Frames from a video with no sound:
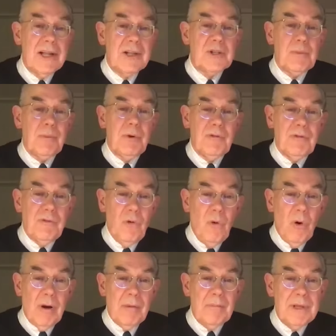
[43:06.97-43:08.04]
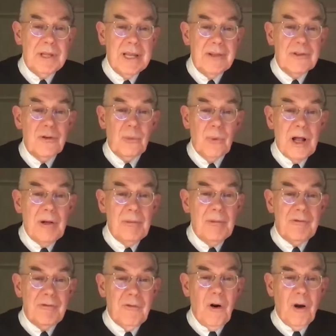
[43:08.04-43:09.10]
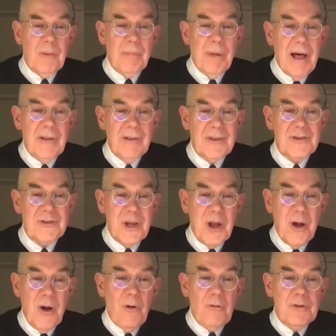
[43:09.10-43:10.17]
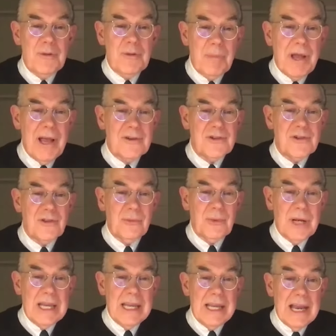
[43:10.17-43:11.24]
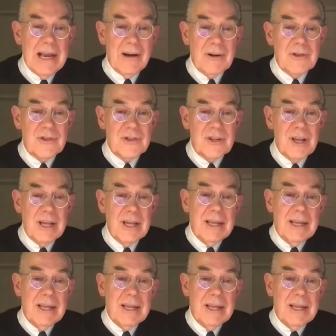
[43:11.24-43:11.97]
it's performed in the realm of foreign policy over the past 3 years,